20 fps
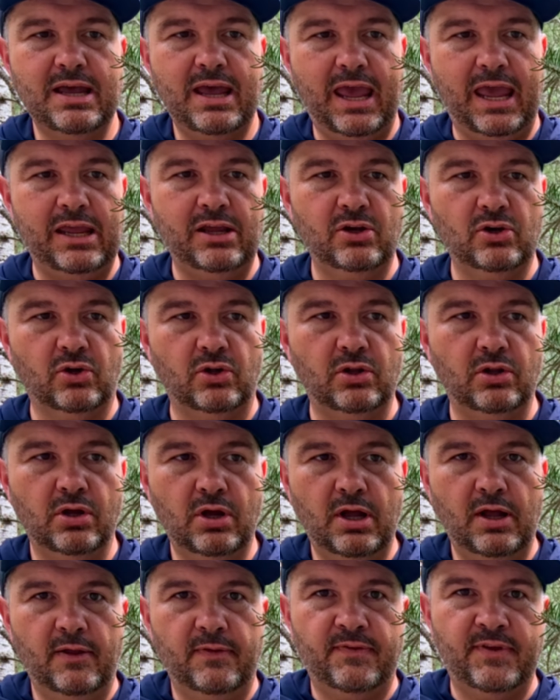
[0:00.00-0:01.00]
angle
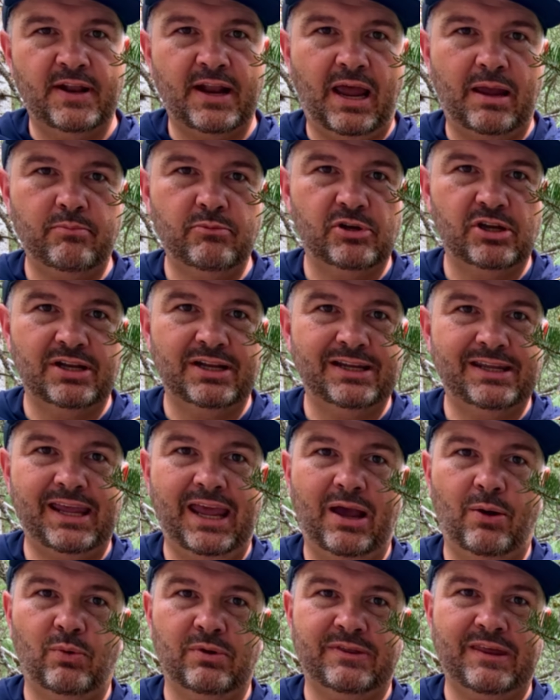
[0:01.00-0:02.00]
that I'm gonna
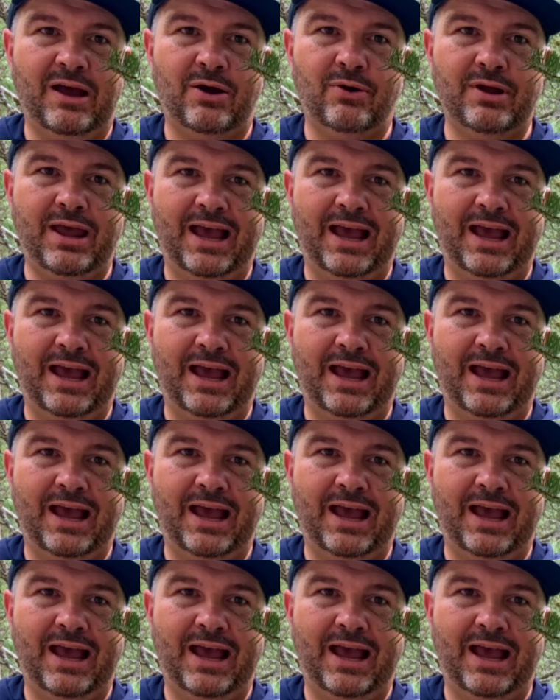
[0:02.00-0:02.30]
get without